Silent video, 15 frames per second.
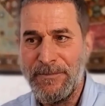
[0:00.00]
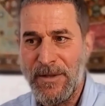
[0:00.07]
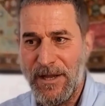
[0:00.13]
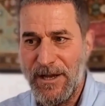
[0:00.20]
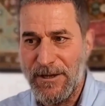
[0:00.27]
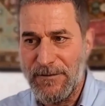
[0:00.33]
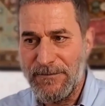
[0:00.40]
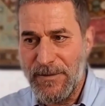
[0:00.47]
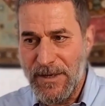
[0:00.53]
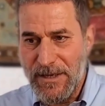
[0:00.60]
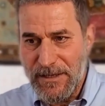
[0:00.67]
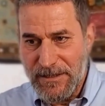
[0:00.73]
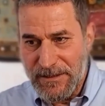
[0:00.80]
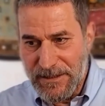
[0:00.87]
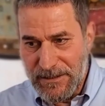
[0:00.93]
of
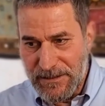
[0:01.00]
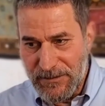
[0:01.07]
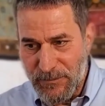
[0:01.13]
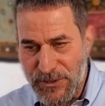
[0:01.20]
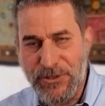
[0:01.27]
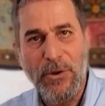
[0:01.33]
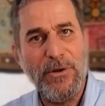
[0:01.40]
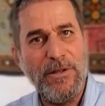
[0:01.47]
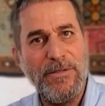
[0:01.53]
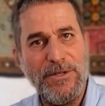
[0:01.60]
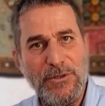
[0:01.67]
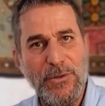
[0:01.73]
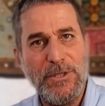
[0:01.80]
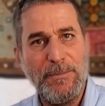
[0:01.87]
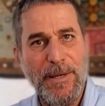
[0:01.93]
returning the
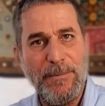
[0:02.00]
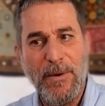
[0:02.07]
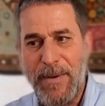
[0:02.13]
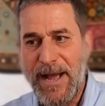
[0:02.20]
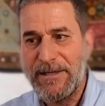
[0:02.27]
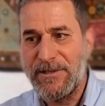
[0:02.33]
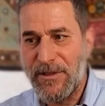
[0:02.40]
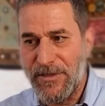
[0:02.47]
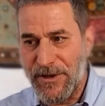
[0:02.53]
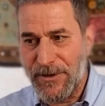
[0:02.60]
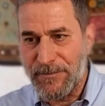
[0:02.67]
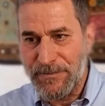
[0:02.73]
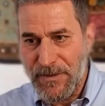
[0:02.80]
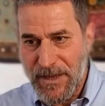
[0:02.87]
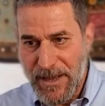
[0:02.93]
Jewish people back to
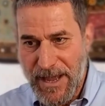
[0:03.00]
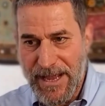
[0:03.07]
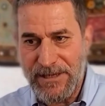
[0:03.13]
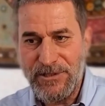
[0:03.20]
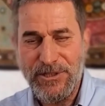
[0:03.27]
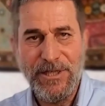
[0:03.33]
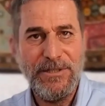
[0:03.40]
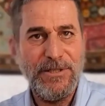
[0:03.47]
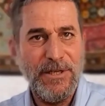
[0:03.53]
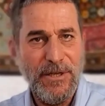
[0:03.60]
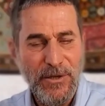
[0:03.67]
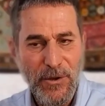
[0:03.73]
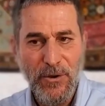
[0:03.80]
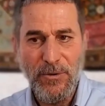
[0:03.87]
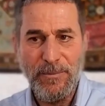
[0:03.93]
their ancient
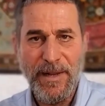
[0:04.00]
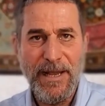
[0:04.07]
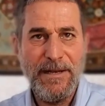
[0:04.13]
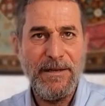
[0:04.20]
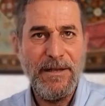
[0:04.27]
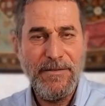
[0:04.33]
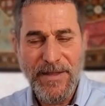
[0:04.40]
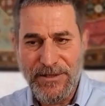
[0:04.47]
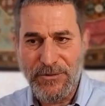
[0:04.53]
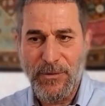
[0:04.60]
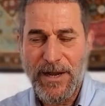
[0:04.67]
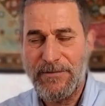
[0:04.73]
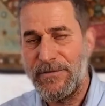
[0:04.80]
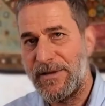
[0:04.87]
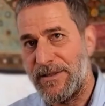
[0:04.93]
homeland that's
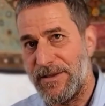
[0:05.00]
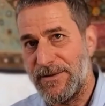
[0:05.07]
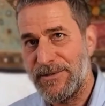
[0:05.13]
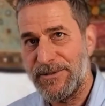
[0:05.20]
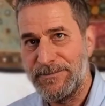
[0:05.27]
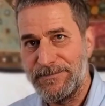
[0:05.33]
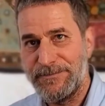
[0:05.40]
rightfully theirs.